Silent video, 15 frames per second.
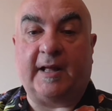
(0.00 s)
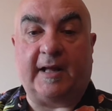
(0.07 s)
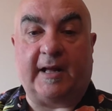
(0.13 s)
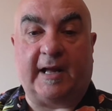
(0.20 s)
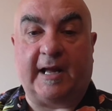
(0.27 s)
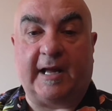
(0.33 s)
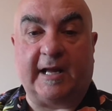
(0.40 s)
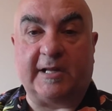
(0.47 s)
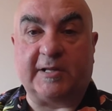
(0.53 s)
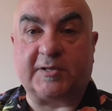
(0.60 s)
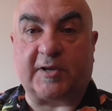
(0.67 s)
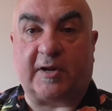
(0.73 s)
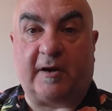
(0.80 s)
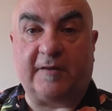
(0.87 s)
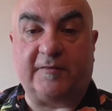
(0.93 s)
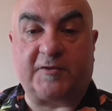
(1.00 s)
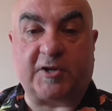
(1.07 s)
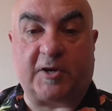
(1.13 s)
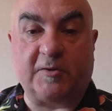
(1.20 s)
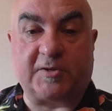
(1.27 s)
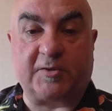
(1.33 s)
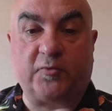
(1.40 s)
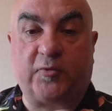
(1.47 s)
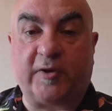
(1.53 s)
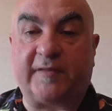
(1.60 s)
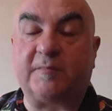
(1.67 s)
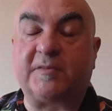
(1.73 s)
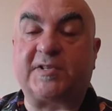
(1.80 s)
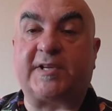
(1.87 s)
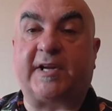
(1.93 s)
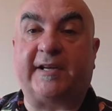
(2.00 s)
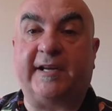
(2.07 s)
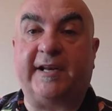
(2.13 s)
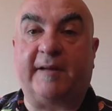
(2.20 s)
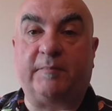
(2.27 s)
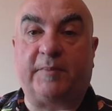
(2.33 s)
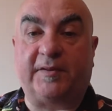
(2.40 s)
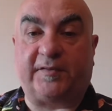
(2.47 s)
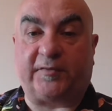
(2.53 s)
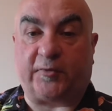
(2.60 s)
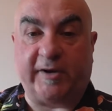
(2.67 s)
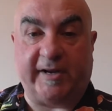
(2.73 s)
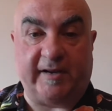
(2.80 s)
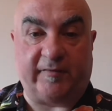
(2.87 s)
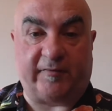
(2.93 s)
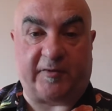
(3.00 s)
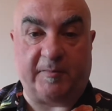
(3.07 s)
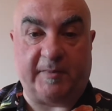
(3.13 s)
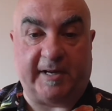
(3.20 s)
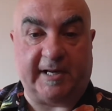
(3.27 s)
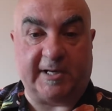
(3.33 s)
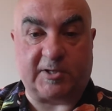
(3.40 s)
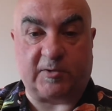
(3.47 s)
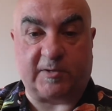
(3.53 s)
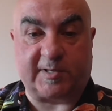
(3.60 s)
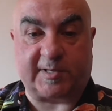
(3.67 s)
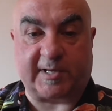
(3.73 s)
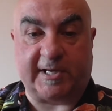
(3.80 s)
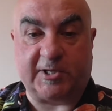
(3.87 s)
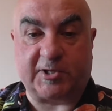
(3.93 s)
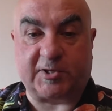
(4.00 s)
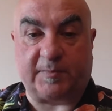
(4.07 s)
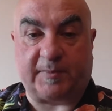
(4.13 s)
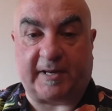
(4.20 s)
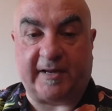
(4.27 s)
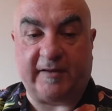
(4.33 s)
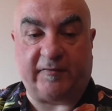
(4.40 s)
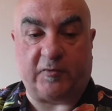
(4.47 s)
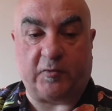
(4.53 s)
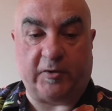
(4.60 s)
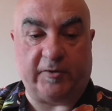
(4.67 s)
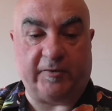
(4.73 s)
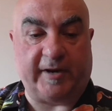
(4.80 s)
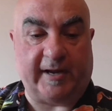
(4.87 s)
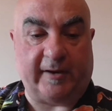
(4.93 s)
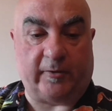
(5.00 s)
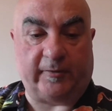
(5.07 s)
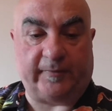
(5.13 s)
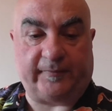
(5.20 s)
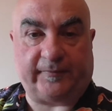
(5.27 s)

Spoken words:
And I've chosen rhythm study number 3 from initial stage to play for you now.